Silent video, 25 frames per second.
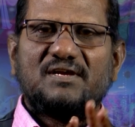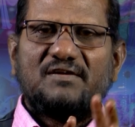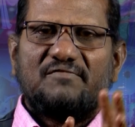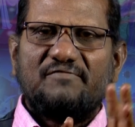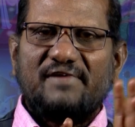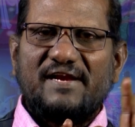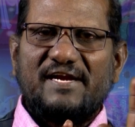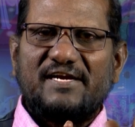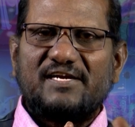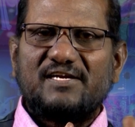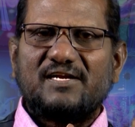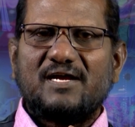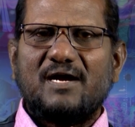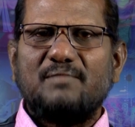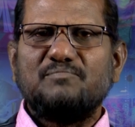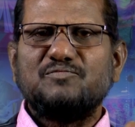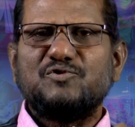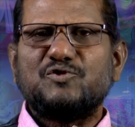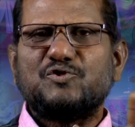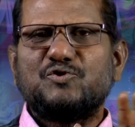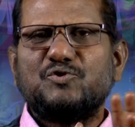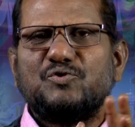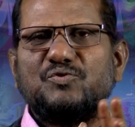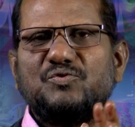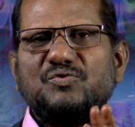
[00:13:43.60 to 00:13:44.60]
When it
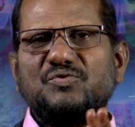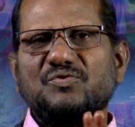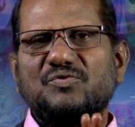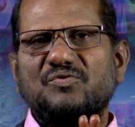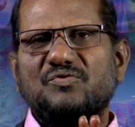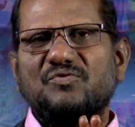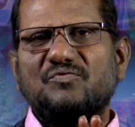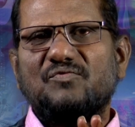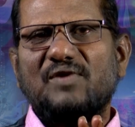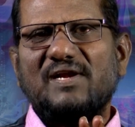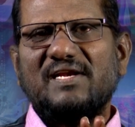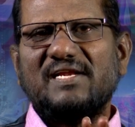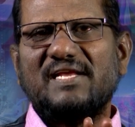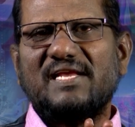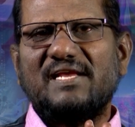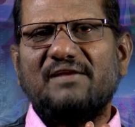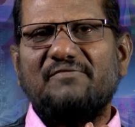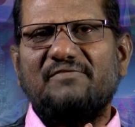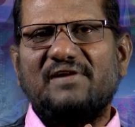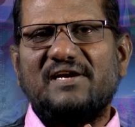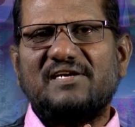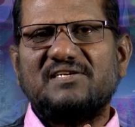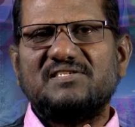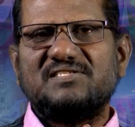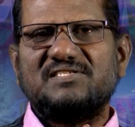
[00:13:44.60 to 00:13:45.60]
comes to work
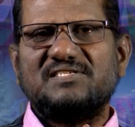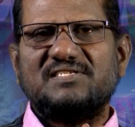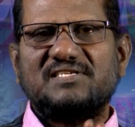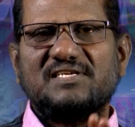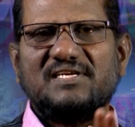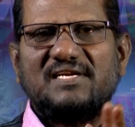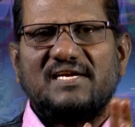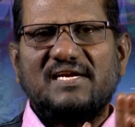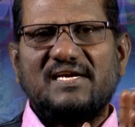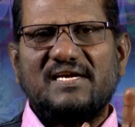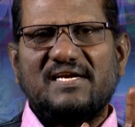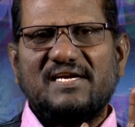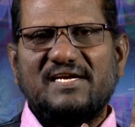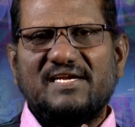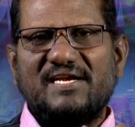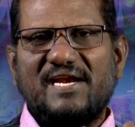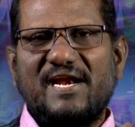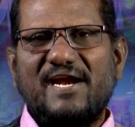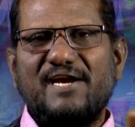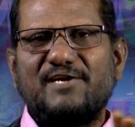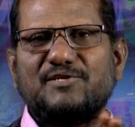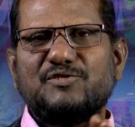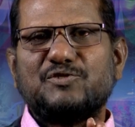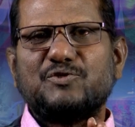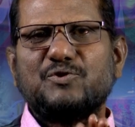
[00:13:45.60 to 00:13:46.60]
events,
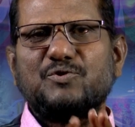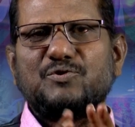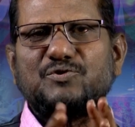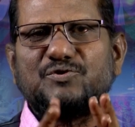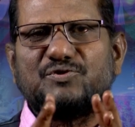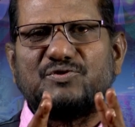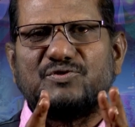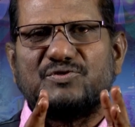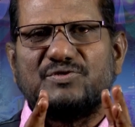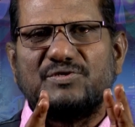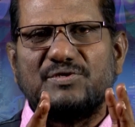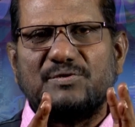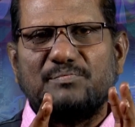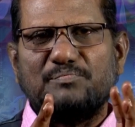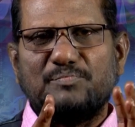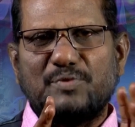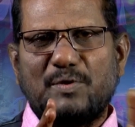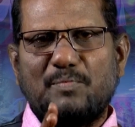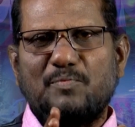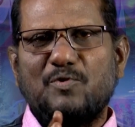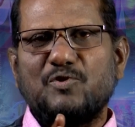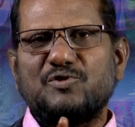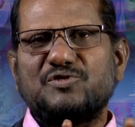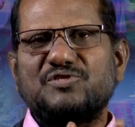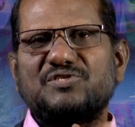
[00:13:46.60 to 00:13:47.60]
trade shows,
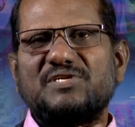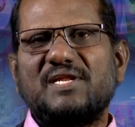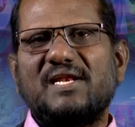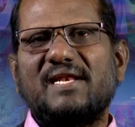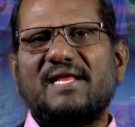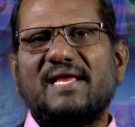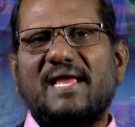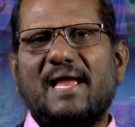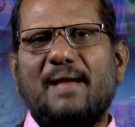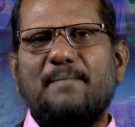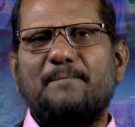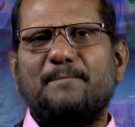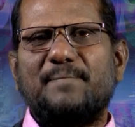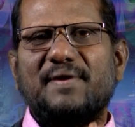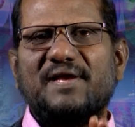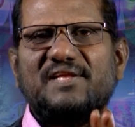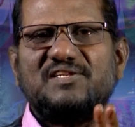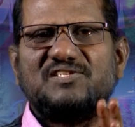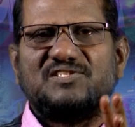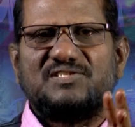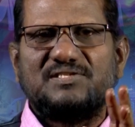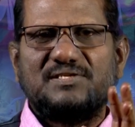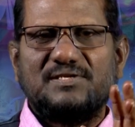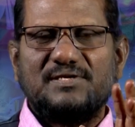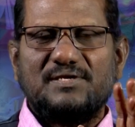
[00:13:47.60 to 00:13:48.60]
promotional
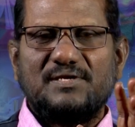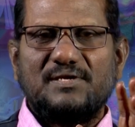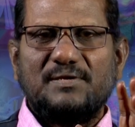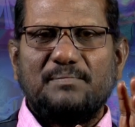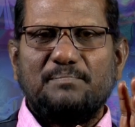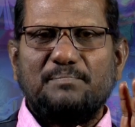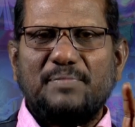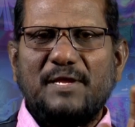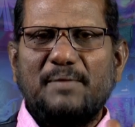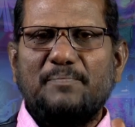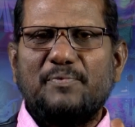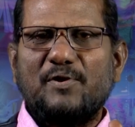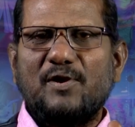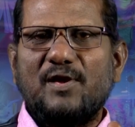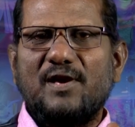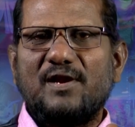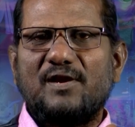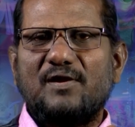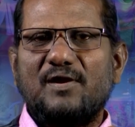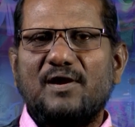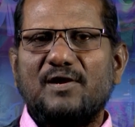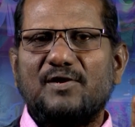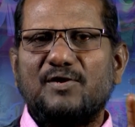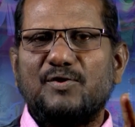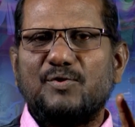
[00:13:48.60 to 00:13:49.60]
campaigns, people are
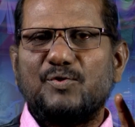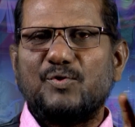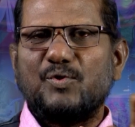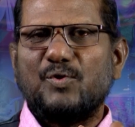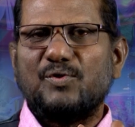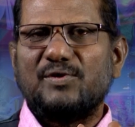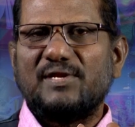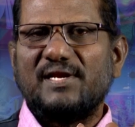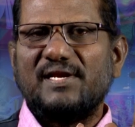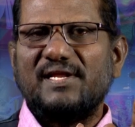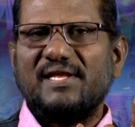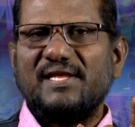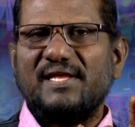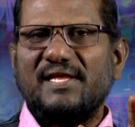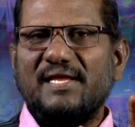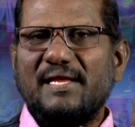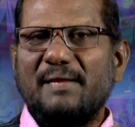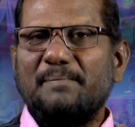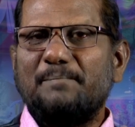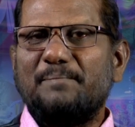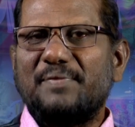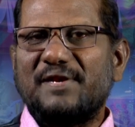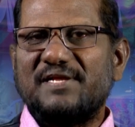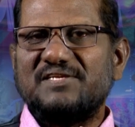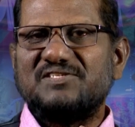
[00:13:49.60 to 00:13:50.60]
not totally
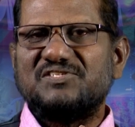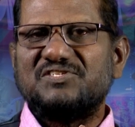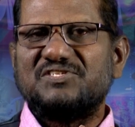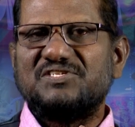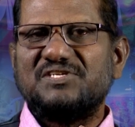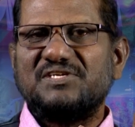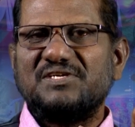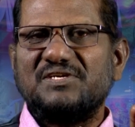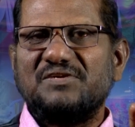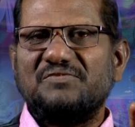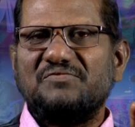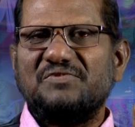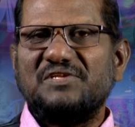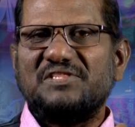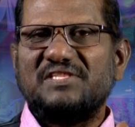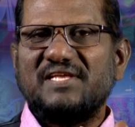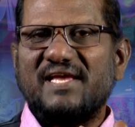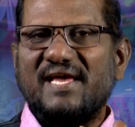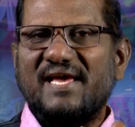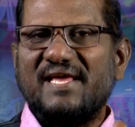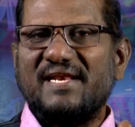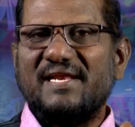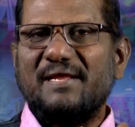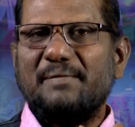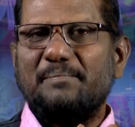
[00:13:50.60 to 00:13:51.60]
impressed with
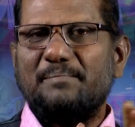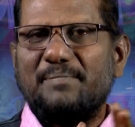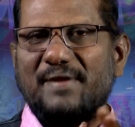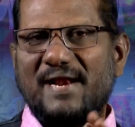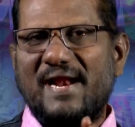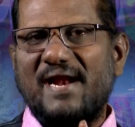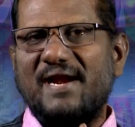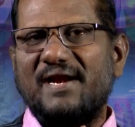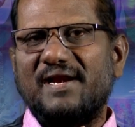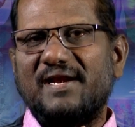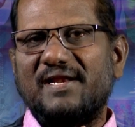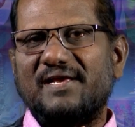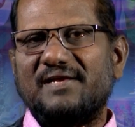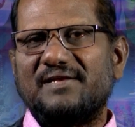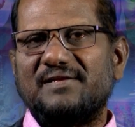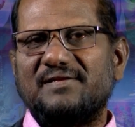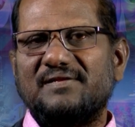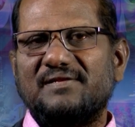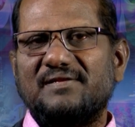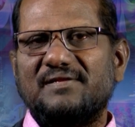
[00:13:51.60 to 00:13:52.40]
any brand,